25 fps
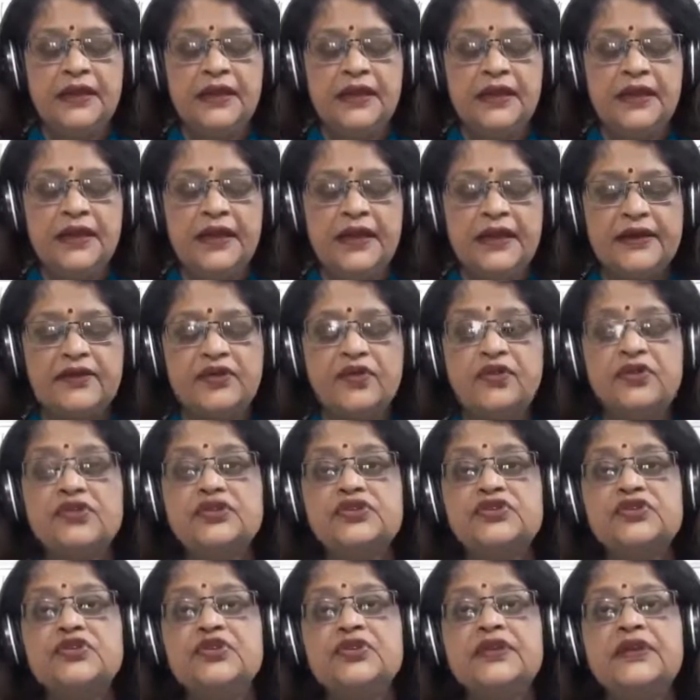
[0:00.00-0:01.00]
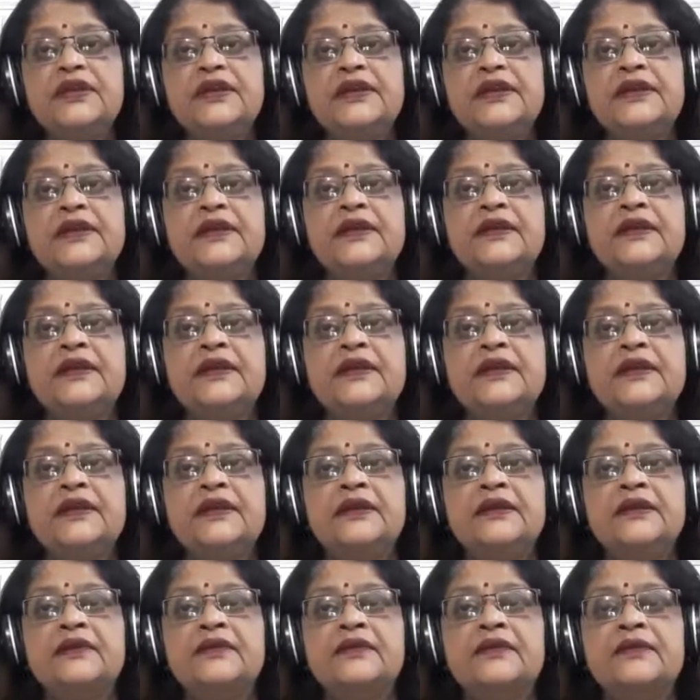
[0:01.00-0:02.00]
had also killed
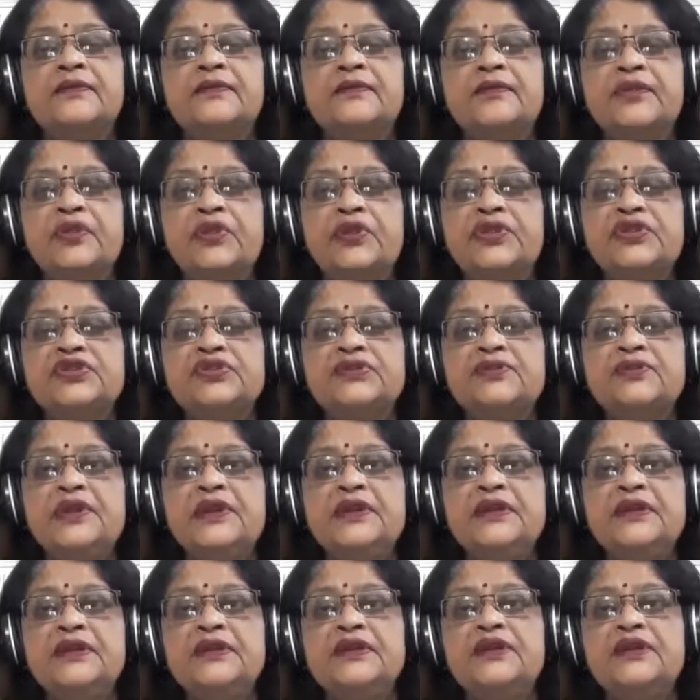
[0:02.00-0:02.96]
a policeman. He